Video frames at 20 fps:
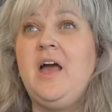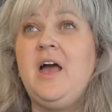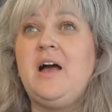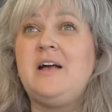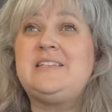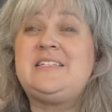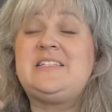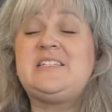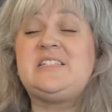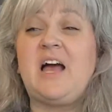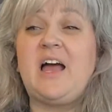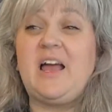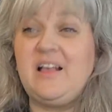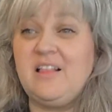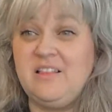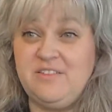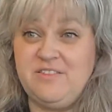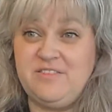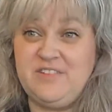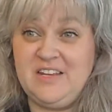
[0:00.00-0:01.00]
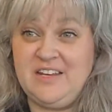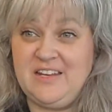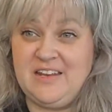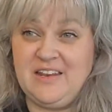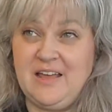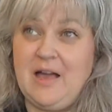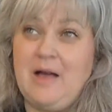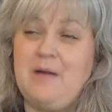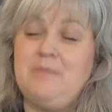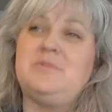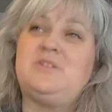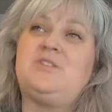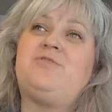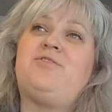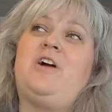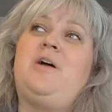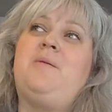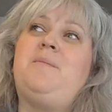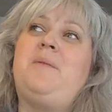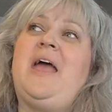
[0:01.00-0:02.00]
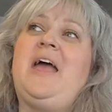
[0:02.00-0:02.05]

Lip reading: style of knitting comes from,